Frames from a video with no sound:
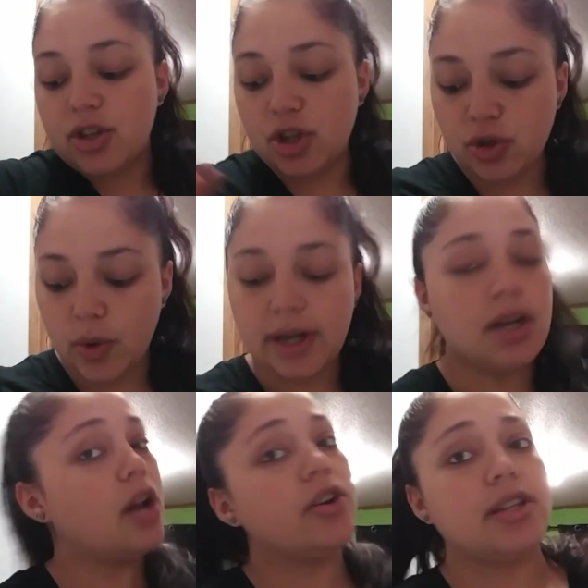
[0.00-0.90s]
So
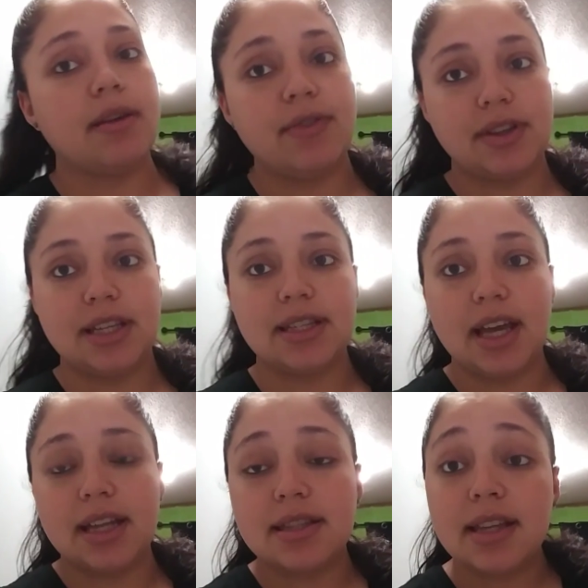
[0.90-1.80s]

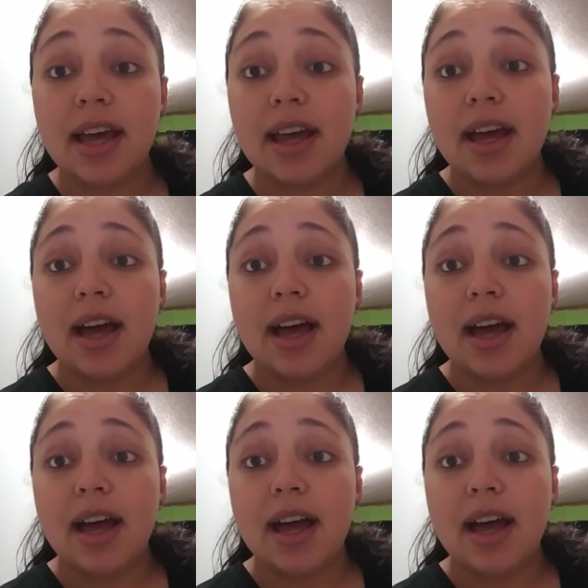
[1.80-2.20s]
$20.50.